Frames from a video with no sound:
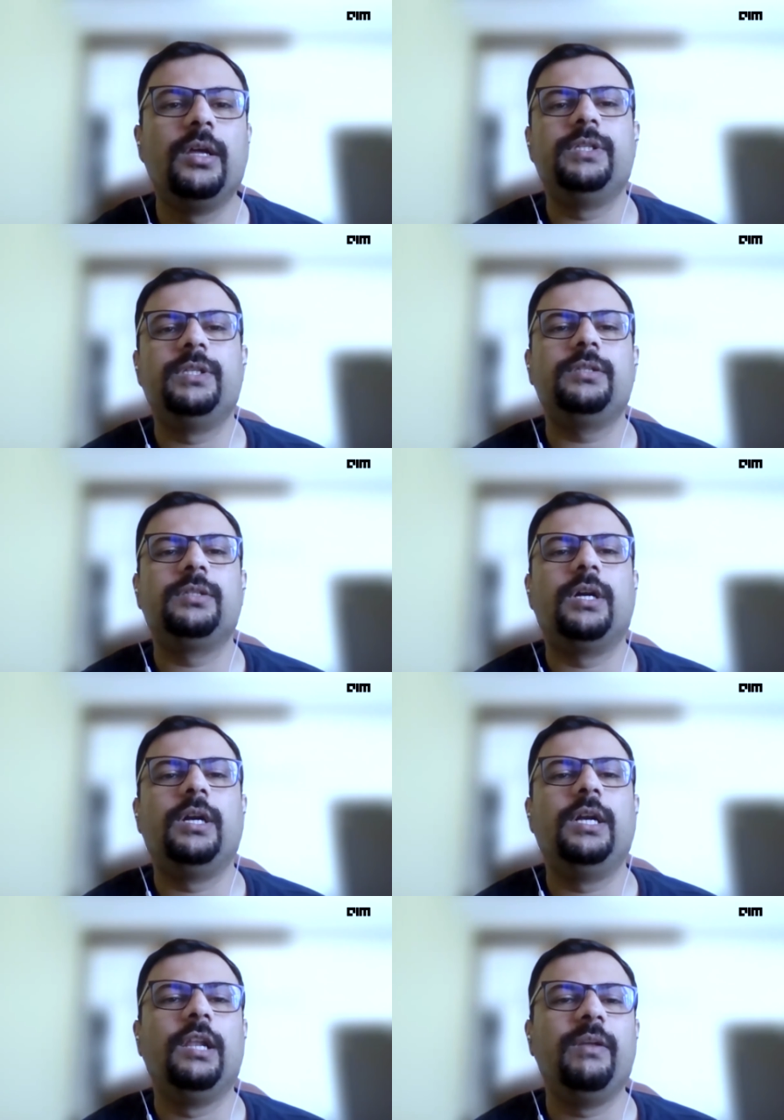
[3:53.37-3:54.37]
This is uh,
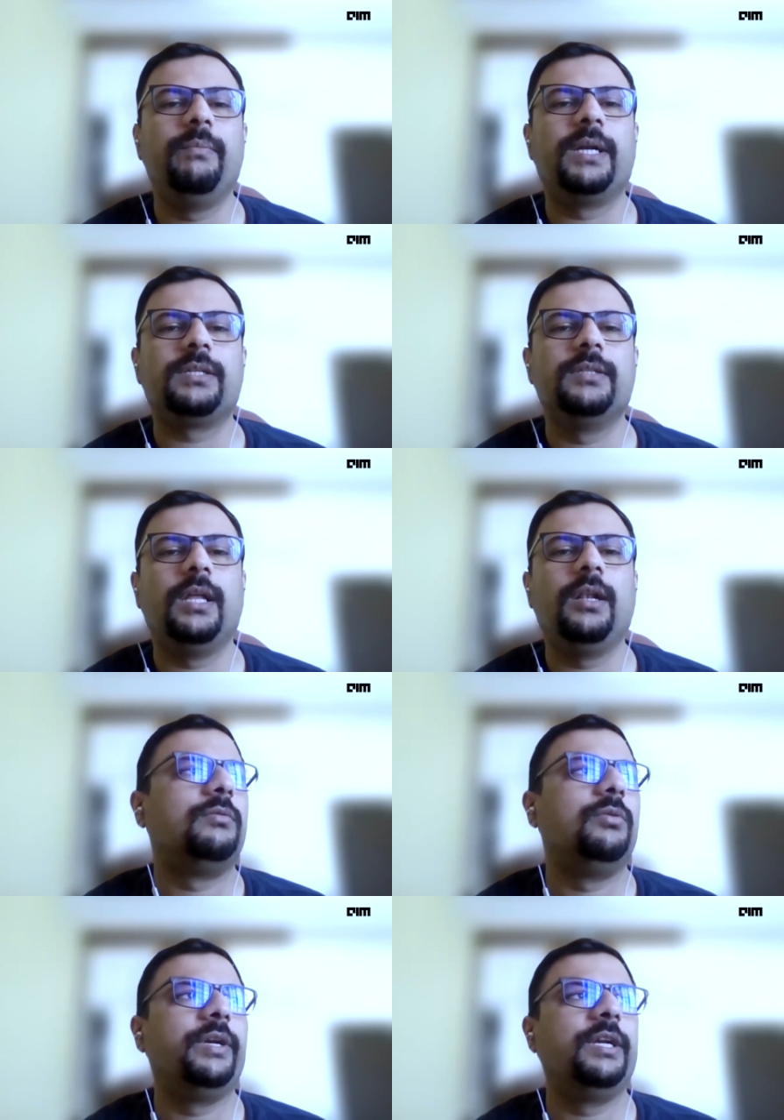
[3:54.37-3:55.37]
delivery personnel
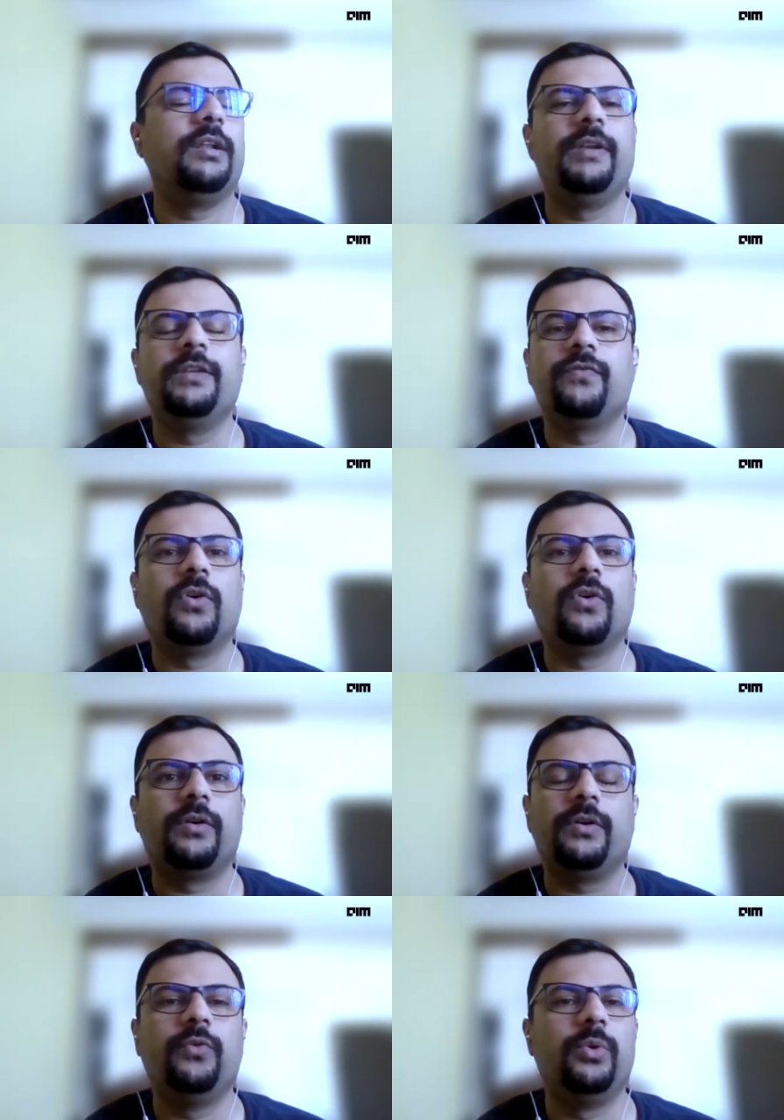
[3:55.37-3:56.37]
doing deliveries
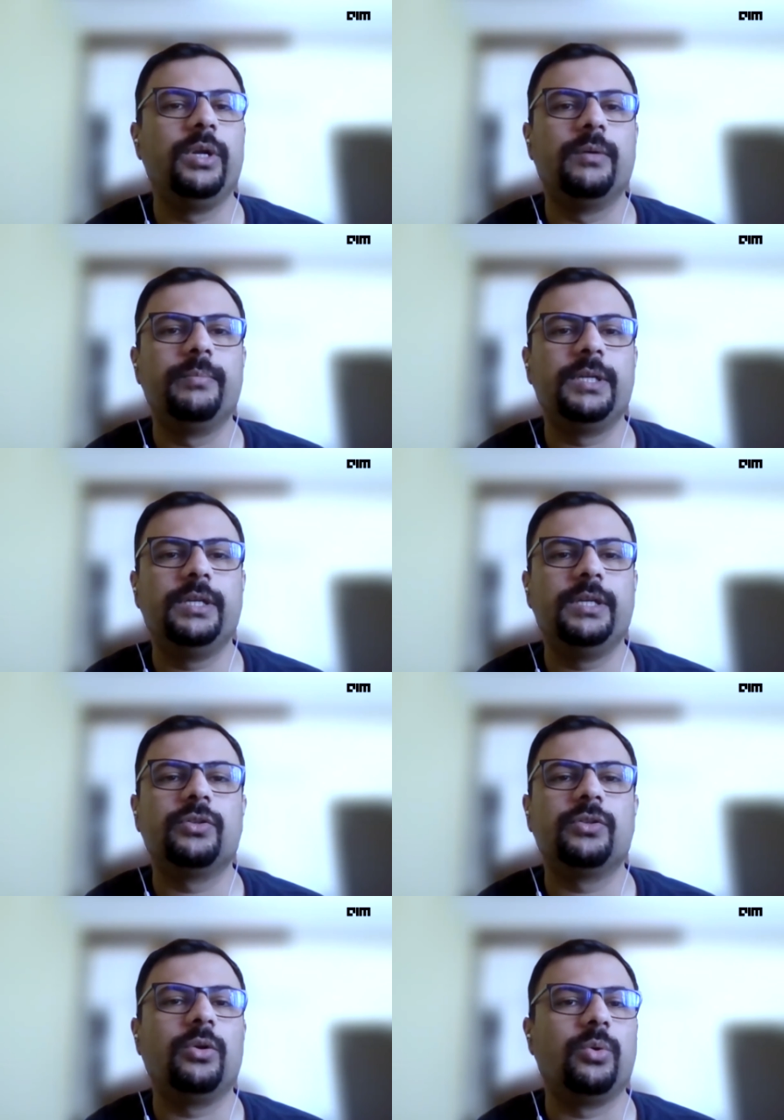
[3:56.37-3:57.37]
for food companies
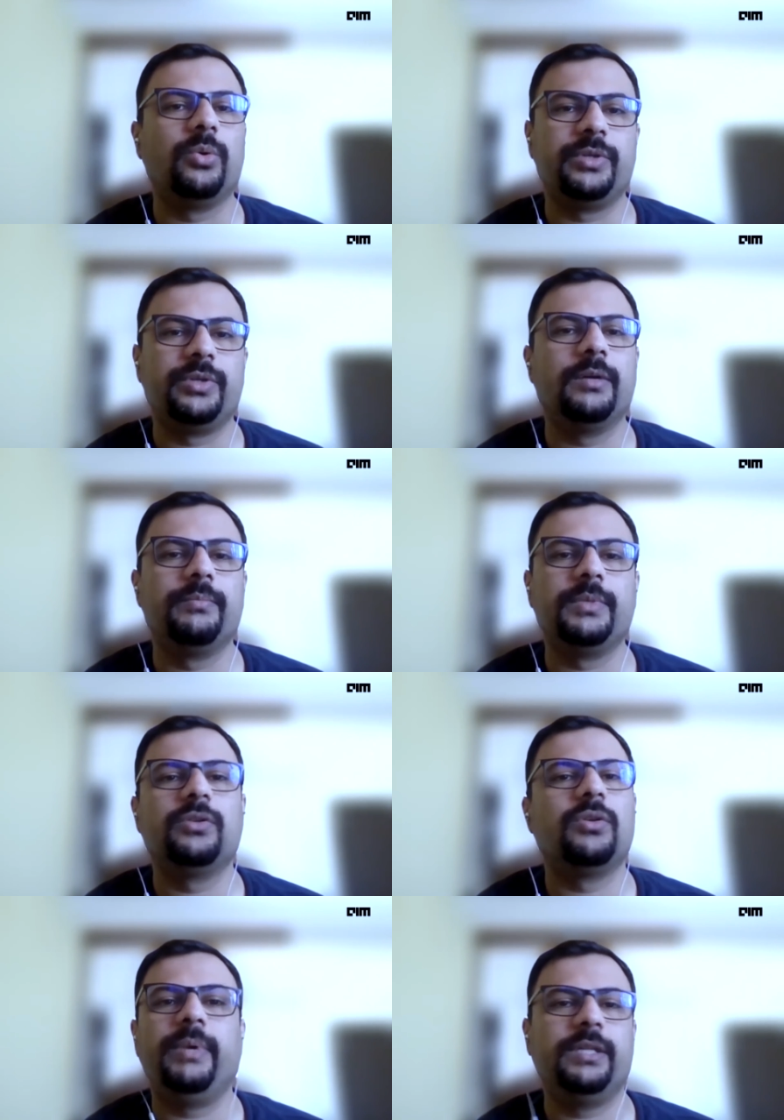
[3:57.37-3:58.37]
or grocery
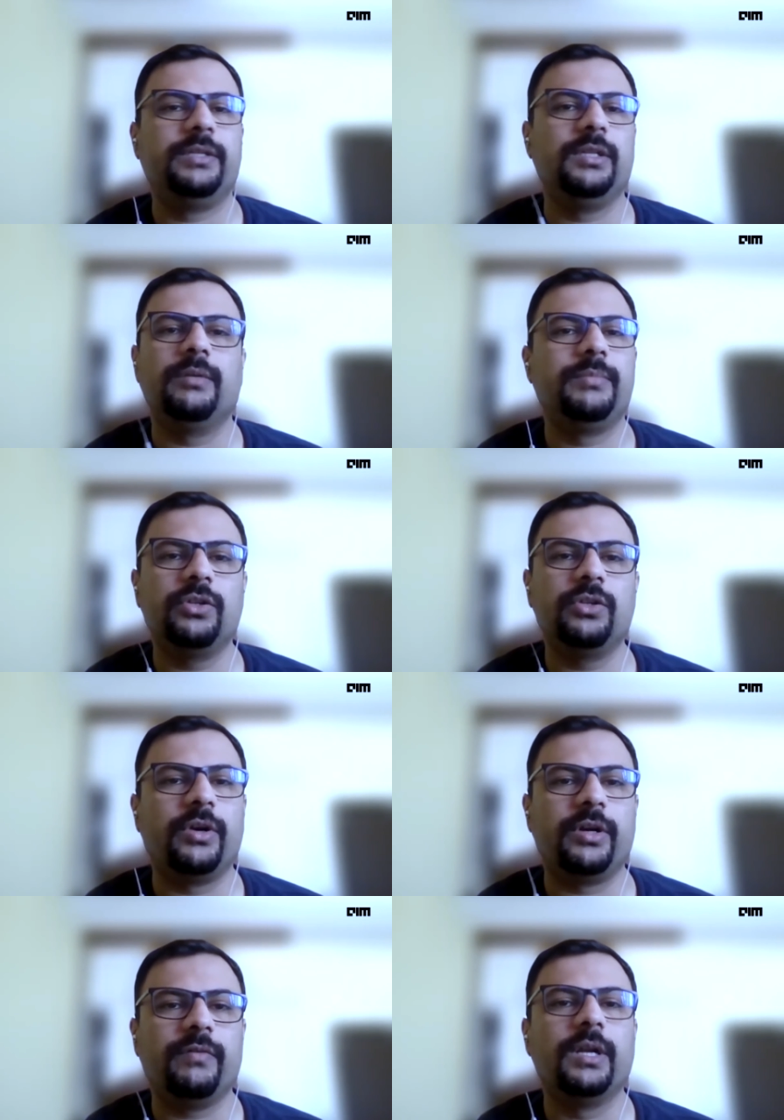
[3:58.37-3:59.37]
companies or medicine companies or
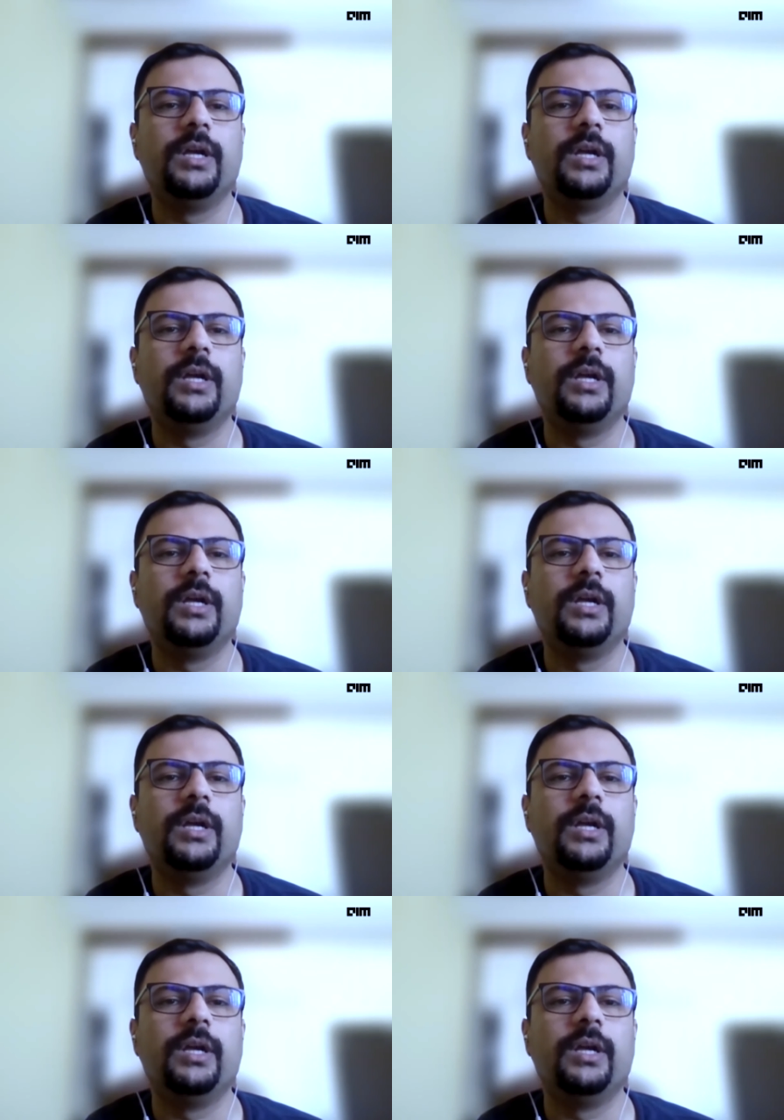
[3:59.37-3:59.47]
whatever.